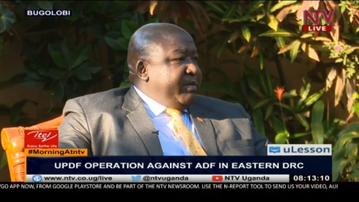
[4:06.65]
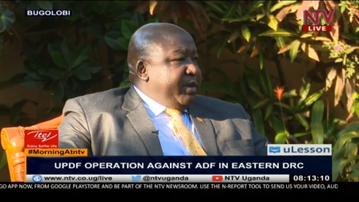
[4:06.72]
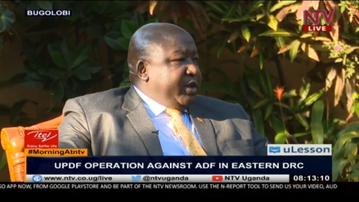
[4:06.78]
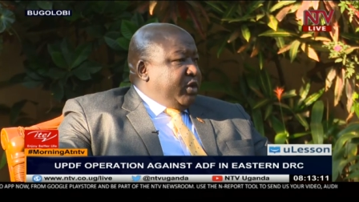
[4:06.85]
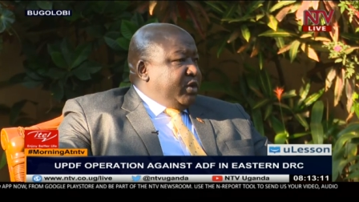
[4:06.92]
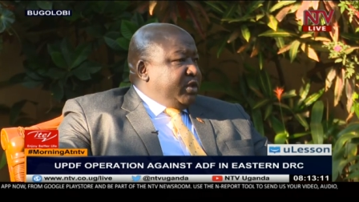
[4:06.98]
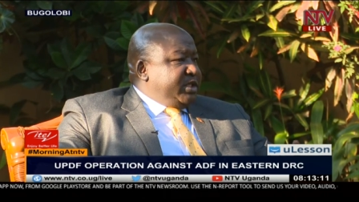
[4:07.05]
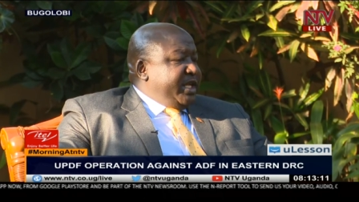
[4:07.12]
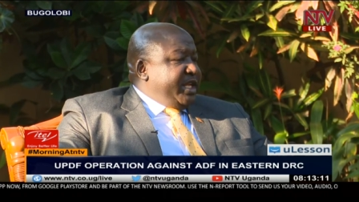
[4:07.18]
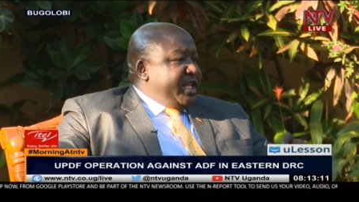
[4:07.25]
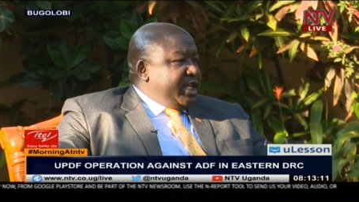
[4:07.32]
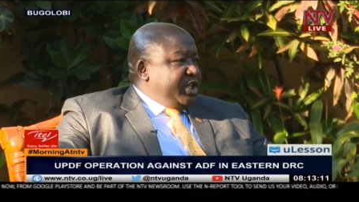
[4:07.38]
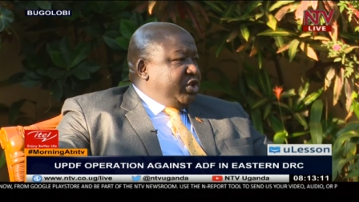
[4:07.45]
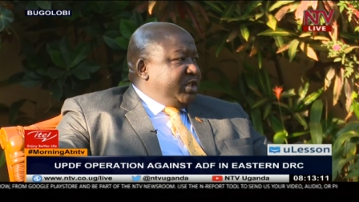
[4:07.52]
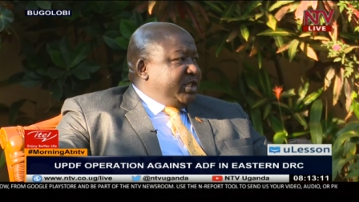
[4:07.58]
because the
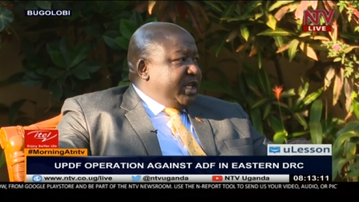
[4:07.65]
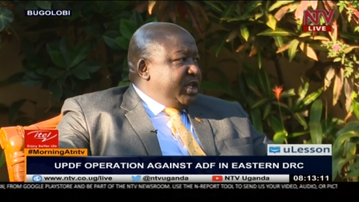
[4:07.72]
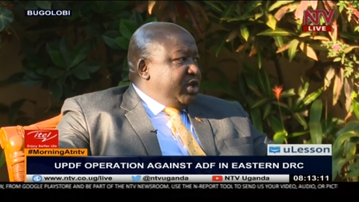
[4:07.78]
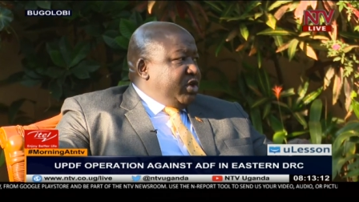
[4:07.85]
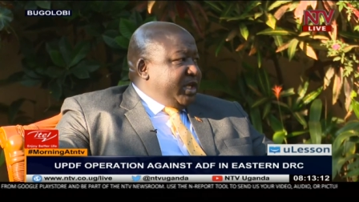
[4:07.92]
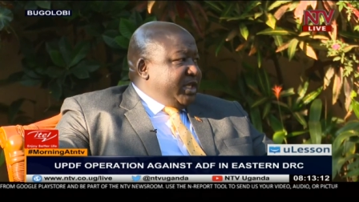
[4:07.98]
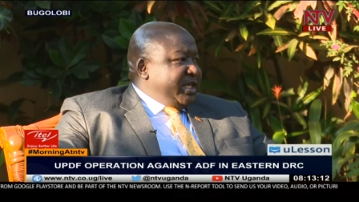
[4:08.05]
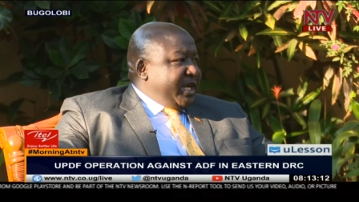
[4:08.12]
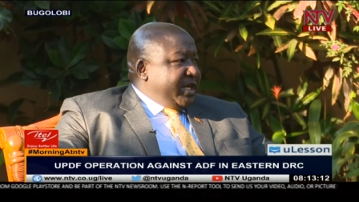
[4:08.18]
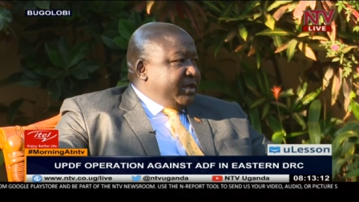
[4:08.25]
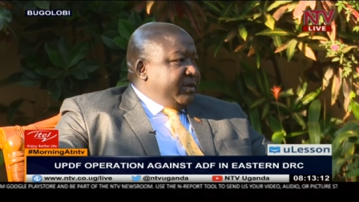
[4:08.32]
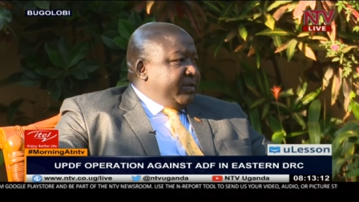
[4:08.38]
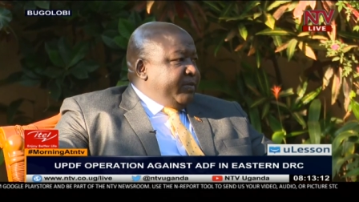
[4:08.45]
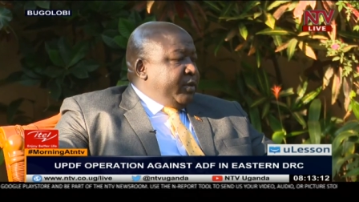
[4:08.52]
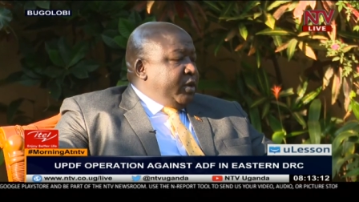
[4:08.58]
initial surgical attack
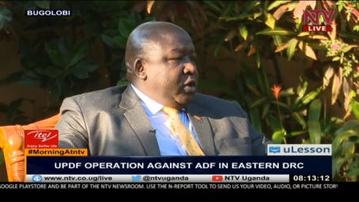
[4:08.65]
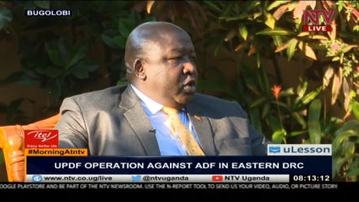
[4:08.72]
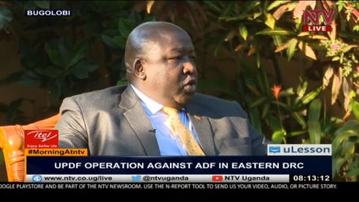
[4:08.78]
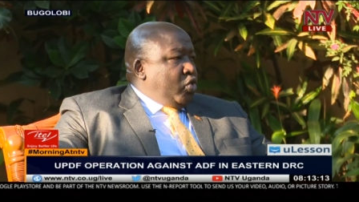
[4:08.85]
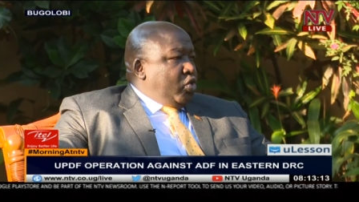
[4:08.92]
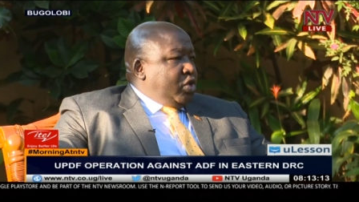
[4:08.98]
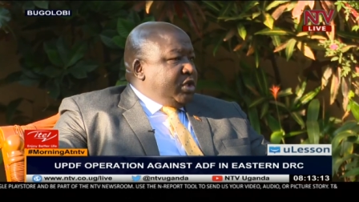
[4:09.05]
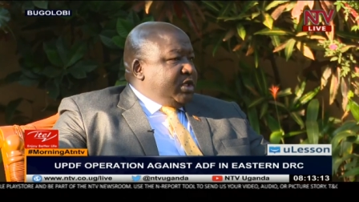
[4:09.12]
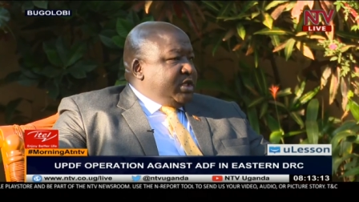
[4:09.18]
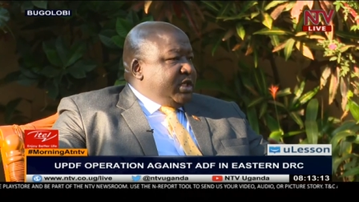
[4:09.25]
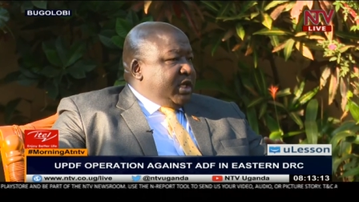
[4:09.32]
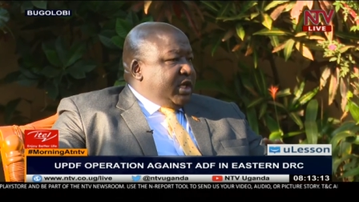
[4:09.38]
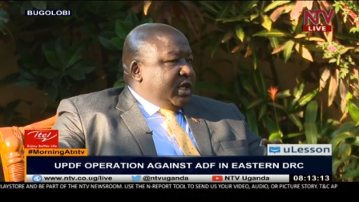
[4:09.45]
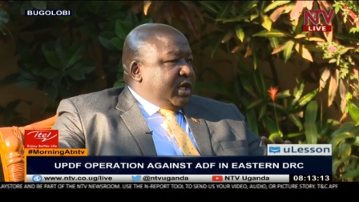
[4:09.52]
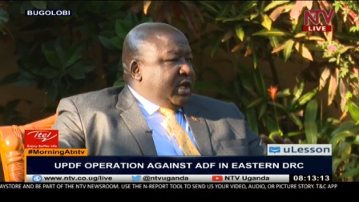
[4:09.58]

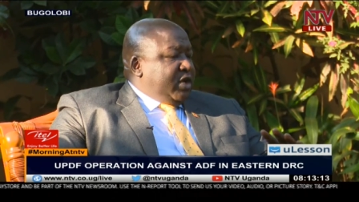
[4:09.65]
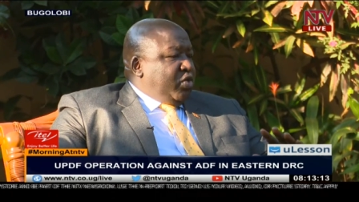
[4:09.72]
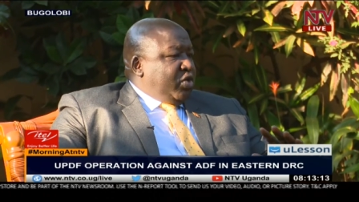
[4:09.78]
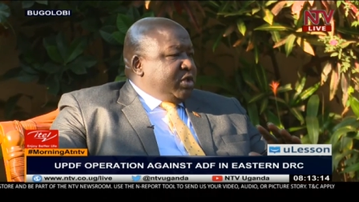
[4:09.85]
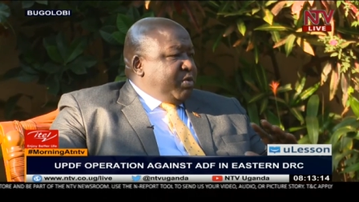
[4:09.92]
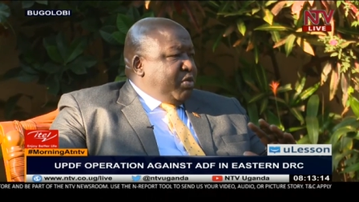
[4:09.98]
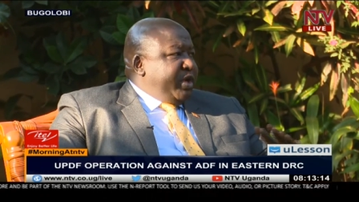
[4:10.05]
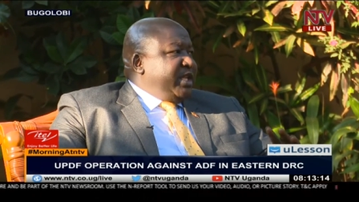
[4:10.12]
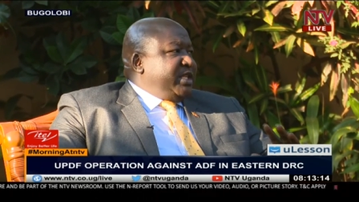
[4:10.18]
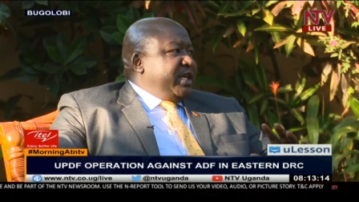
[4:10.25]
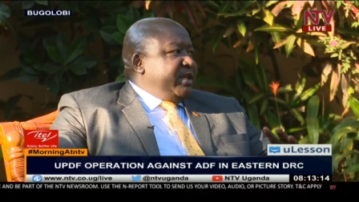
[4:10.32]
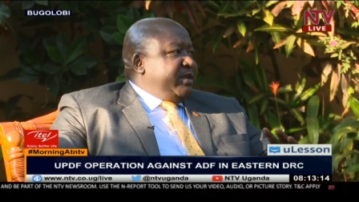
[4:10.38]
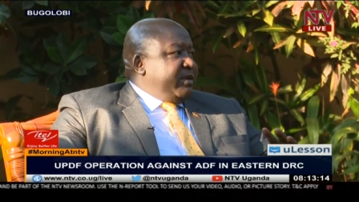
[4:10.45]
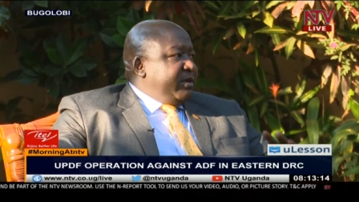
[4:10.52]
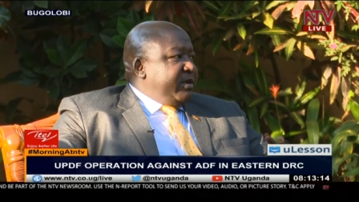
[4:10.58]
was uh, was
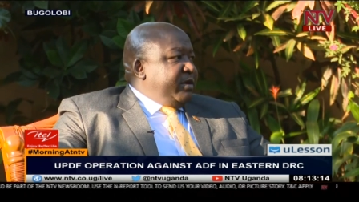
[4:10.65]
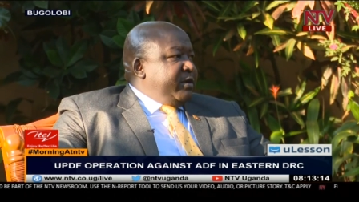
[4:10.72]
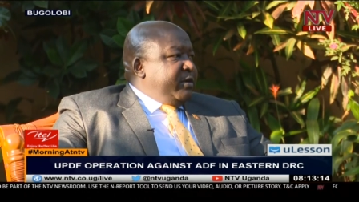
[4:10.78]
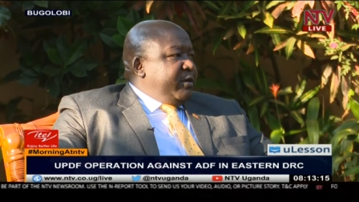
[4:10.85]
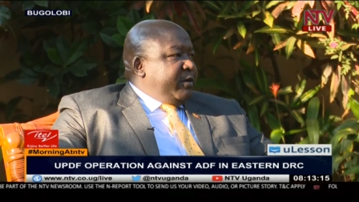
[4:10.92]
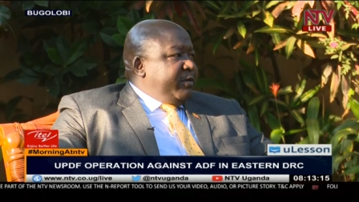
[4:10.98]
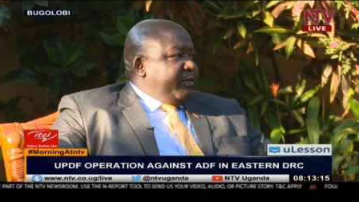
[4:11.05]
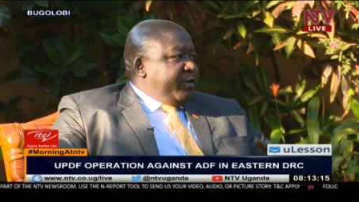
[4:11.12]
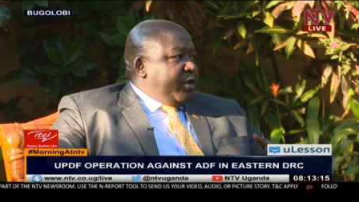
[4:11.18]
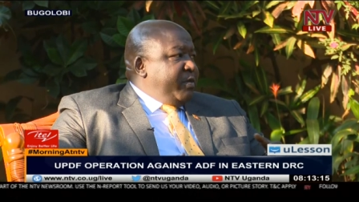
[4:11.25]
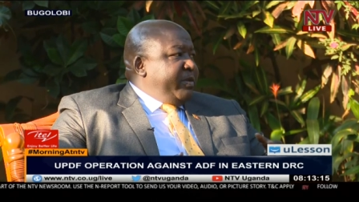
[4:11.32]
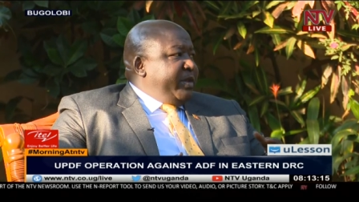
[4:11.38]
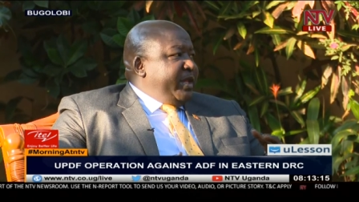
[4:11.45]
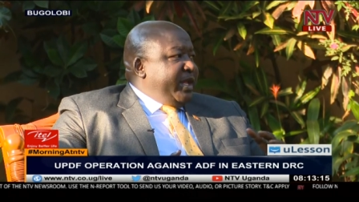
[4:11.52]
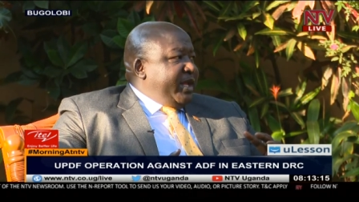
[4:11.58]
monitored
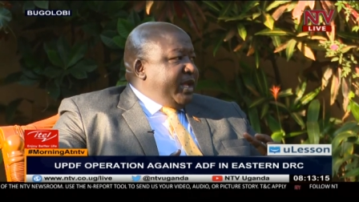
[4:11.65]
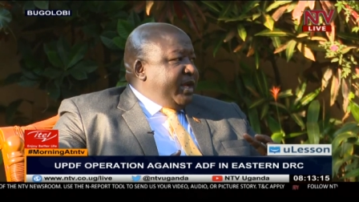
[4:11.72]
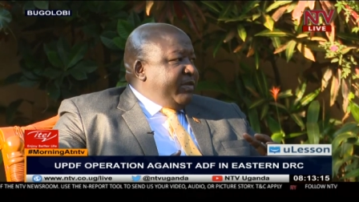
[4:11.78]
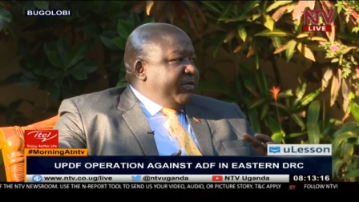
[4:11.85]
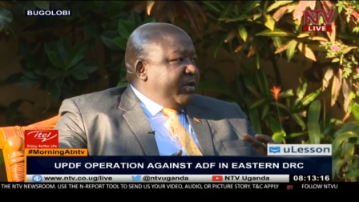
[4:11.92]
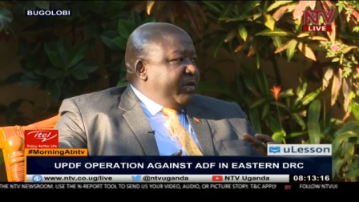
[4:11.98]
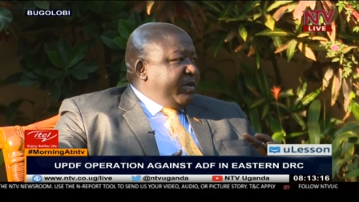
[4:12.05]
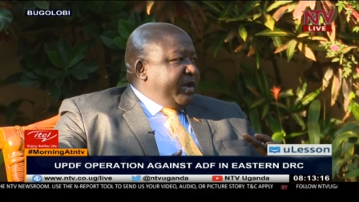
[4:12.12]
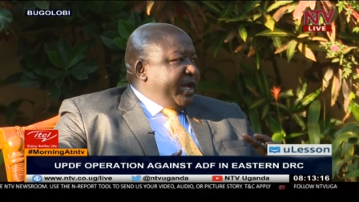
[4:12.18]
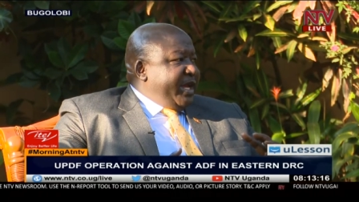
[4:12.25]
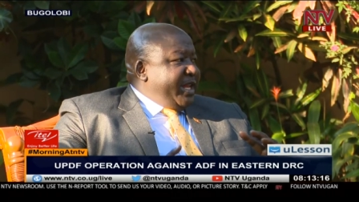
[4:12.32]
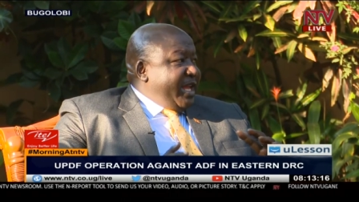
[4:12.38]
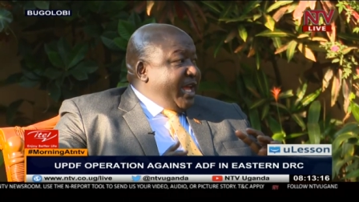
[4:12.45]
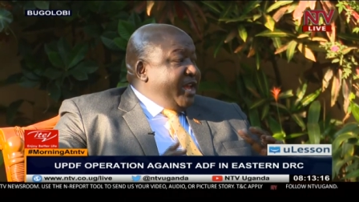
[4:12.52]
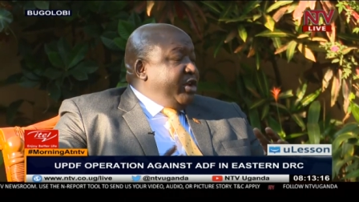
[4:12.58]
from the uh, from
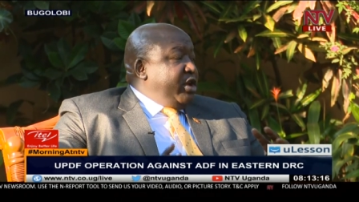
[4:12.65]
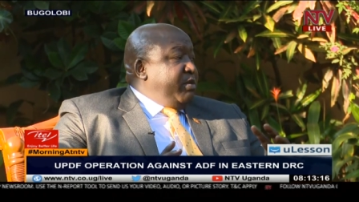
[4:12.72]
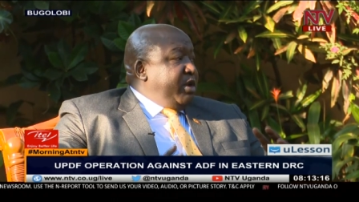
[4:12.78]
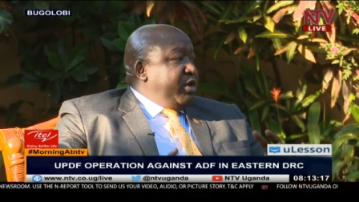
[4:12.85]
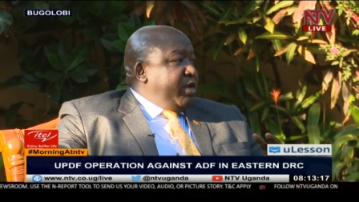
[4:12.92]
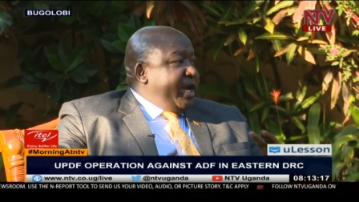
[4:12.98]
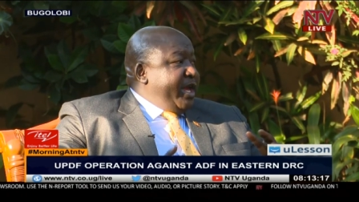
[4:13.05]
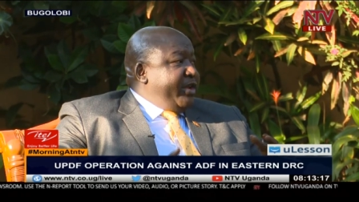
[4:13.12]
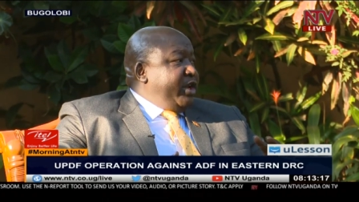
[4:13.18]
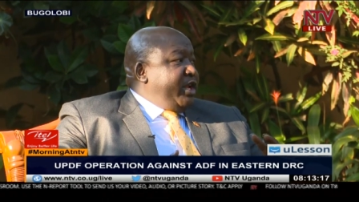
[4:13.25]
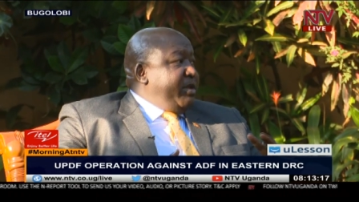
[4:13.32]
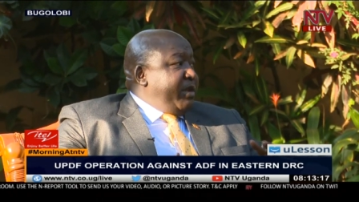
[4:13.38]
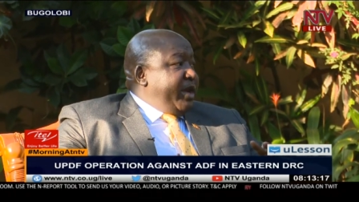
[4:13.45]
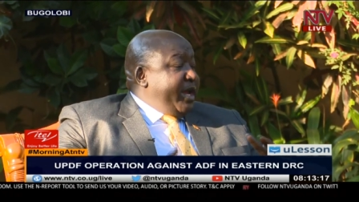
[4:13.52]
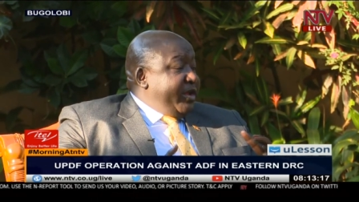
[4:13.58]
an aerial,
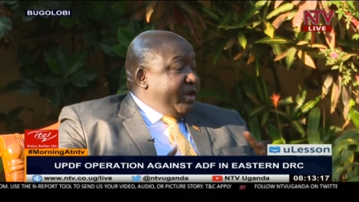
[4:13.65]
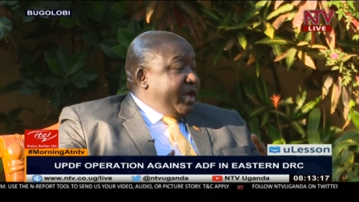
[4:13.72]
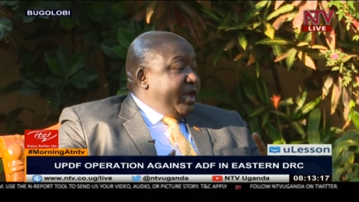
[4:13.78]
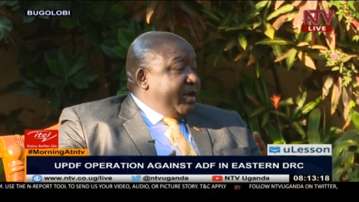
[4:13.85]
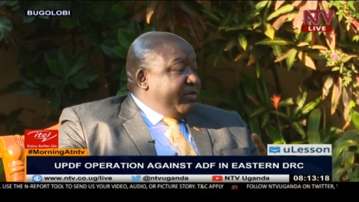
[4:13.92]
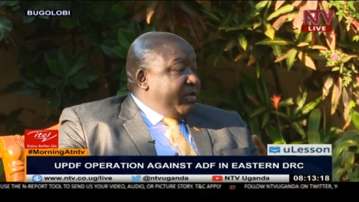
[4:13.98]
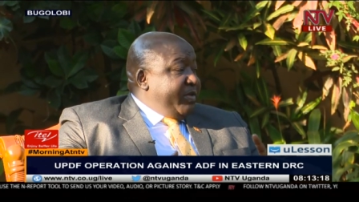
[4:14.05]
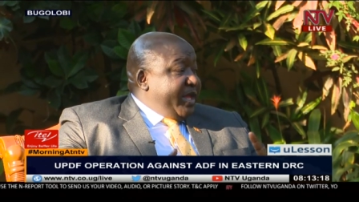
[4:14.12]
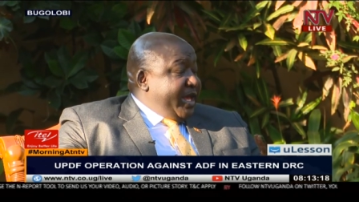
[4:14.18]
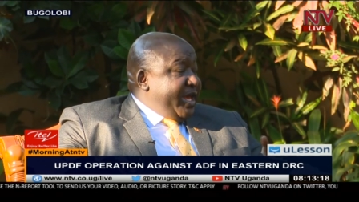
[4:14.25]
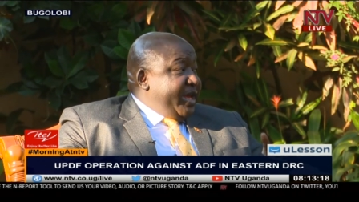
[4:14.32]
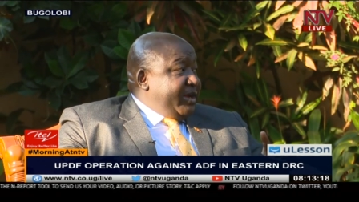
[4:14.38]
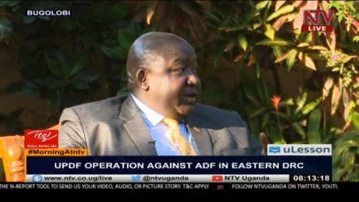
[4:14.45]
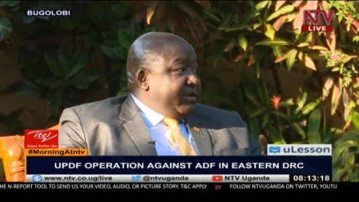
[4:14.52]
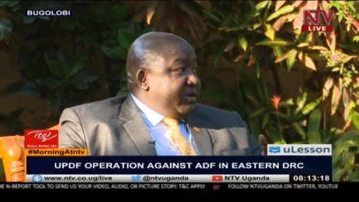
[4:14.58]
aerial air, uh, from the
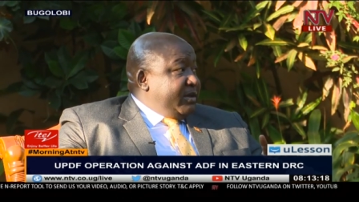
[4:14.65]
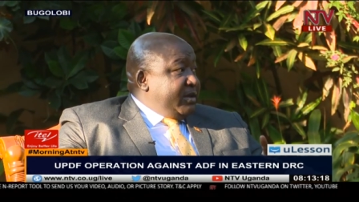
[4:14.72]
air,